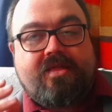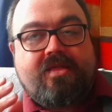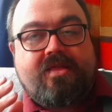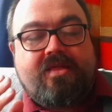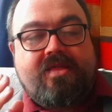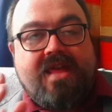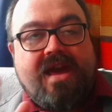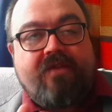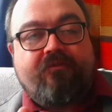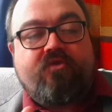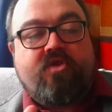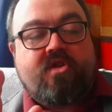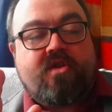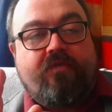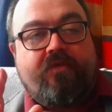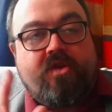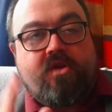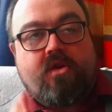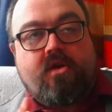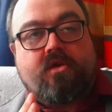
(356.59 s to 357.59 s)
Davros
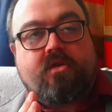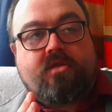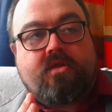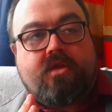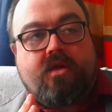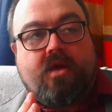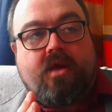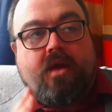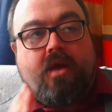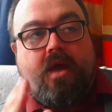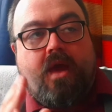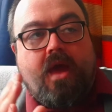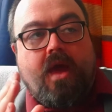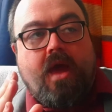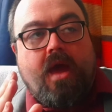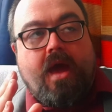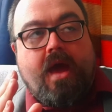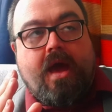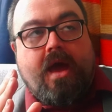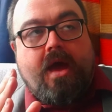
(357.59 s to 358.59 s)
and the Doctor
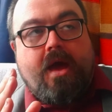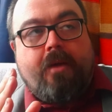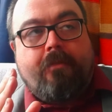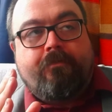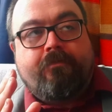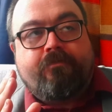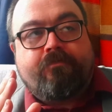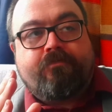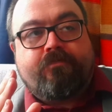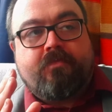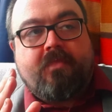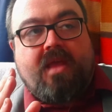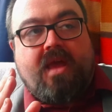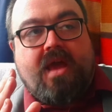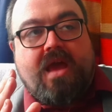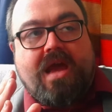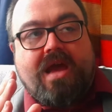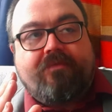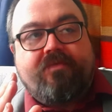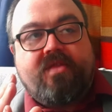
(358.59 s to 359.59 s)

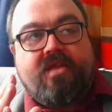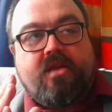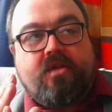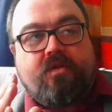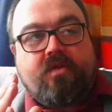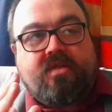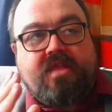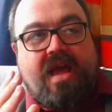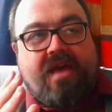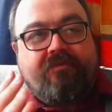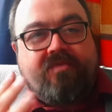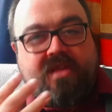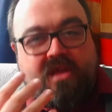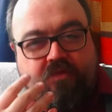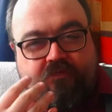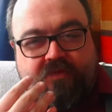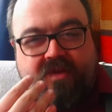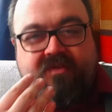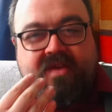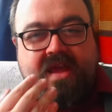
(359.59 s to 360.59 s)
having
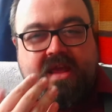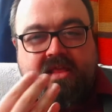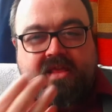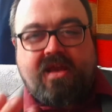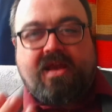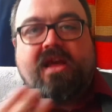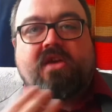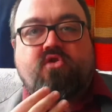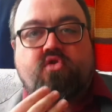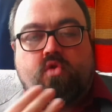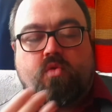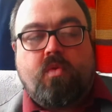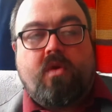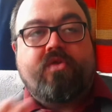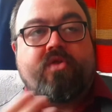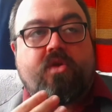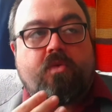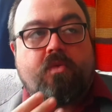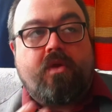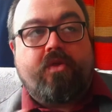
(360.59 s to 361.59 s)
these very intellectual
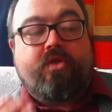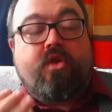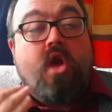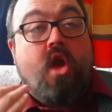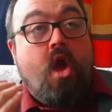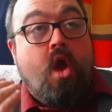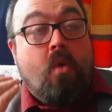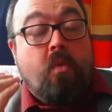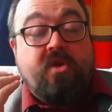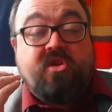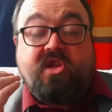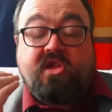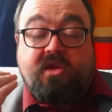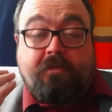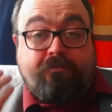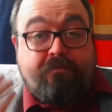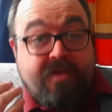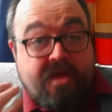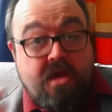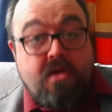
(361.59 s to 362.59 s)
one-to-ones, which is a
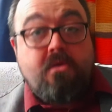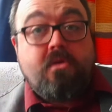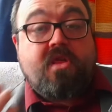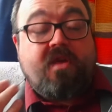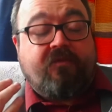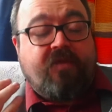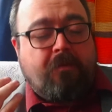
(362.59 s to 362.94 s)
beautiful,